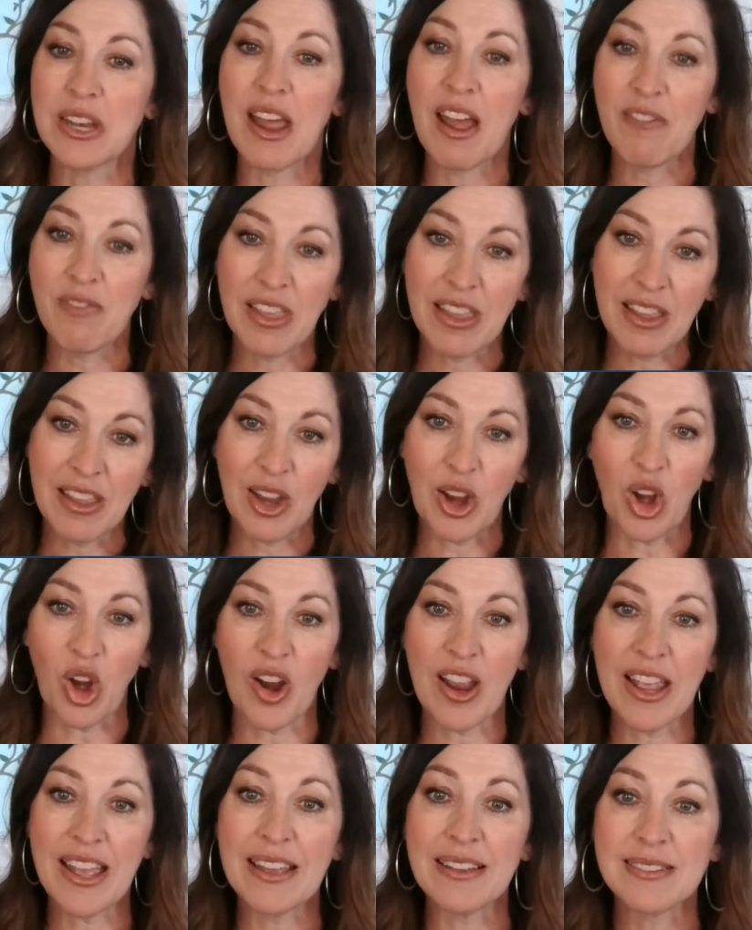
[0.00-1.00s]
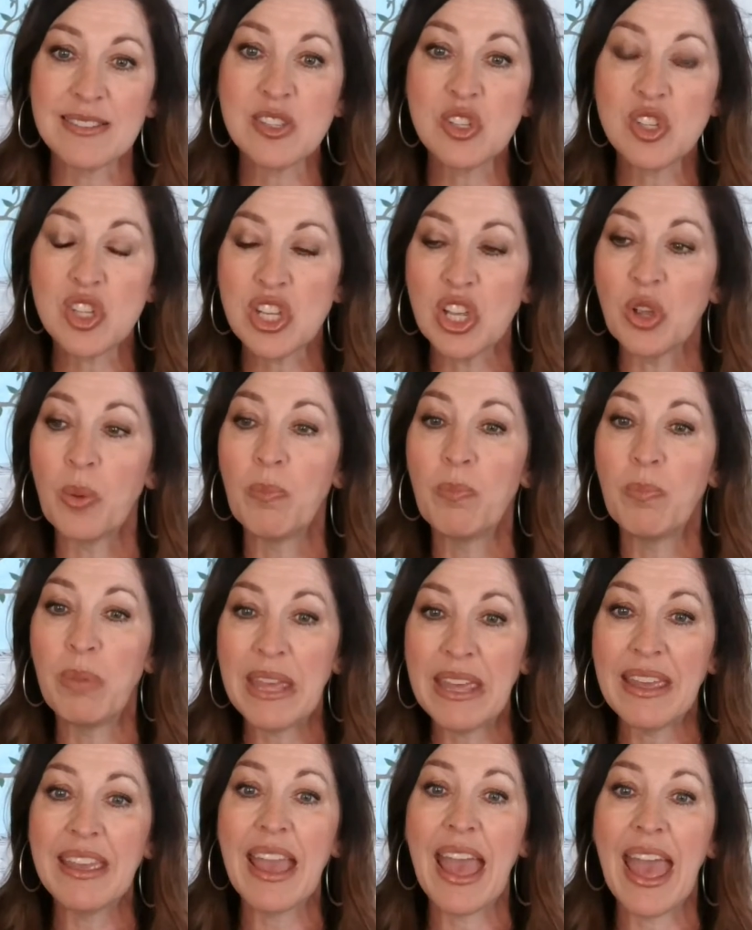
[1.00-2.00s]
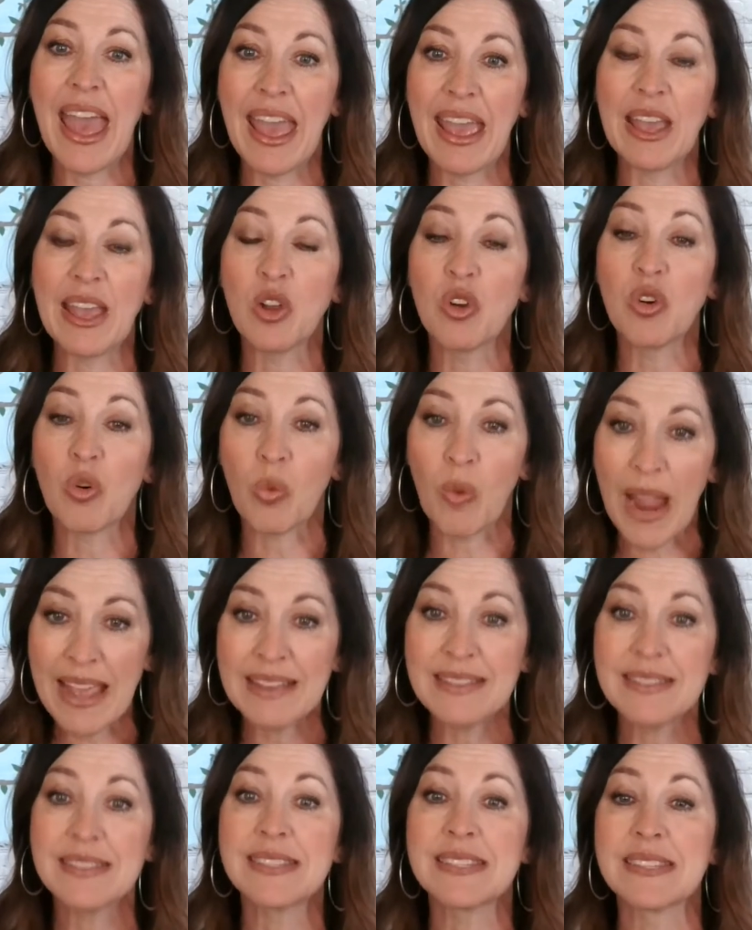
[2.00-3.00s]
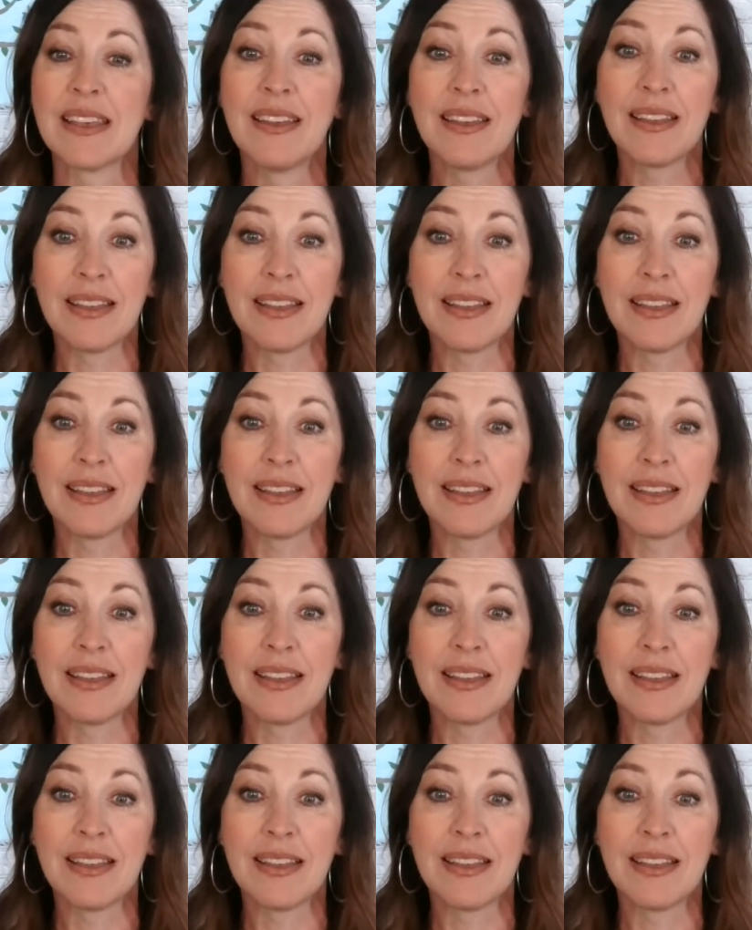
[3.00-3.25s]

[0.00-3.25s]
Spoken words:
of the year is to be a grace